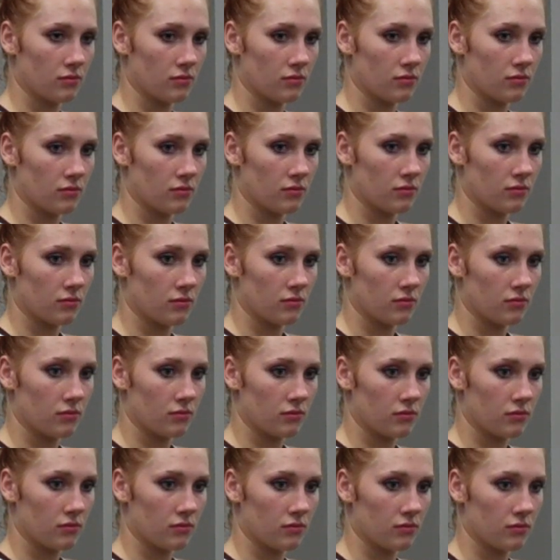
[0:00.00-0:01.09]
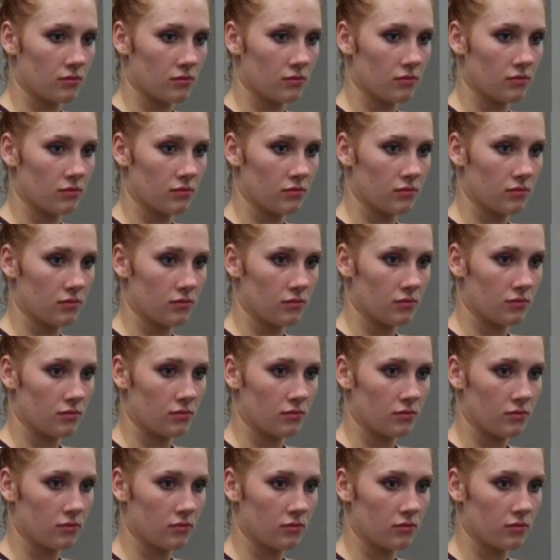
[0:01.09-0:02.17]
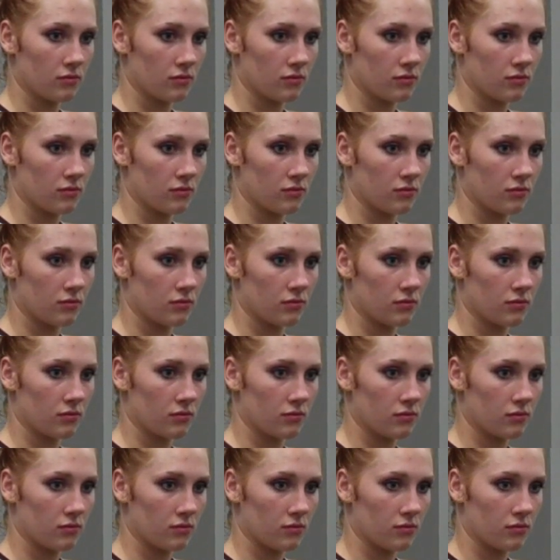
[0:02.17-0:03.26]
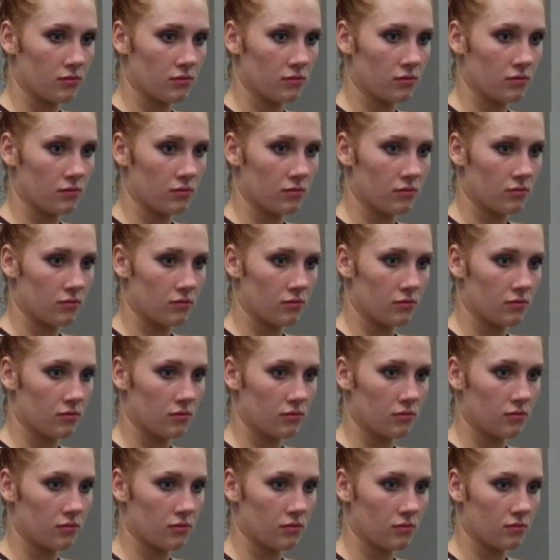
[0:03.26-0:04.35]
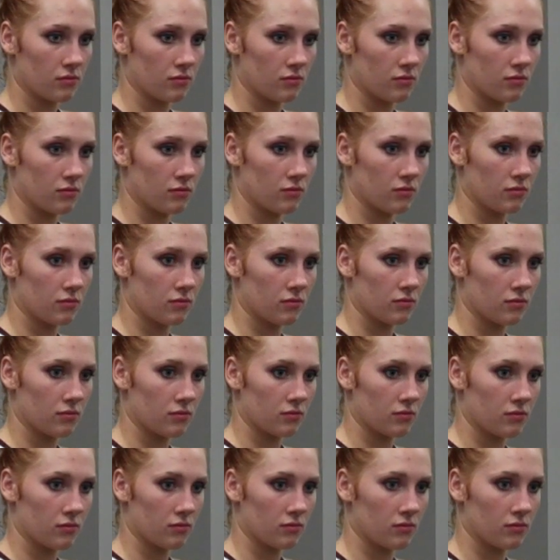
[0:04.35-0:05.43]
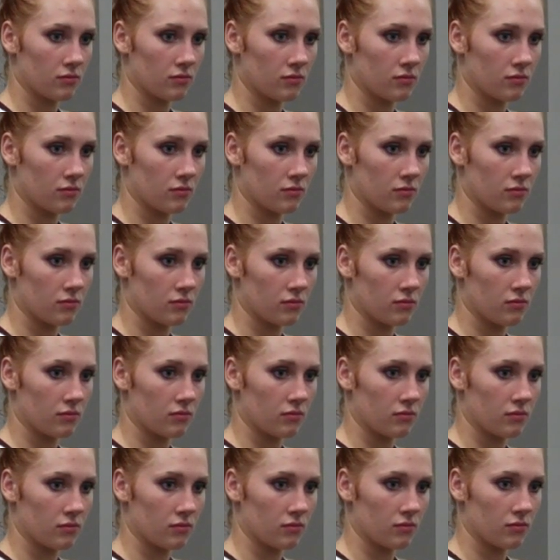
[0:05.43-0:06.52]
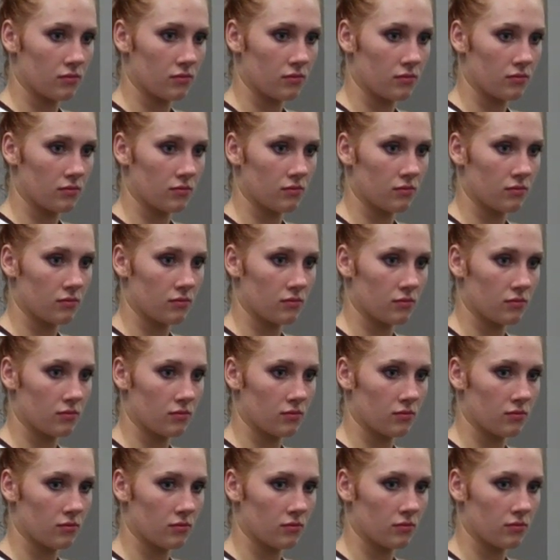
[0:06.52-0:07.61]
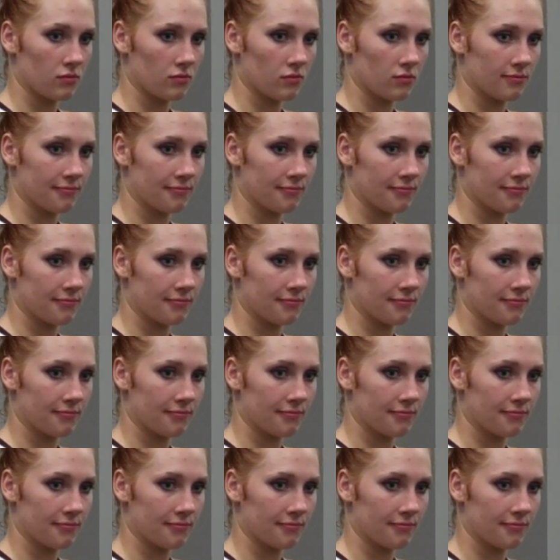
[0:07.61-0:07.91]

No words are spoken by the person on screen.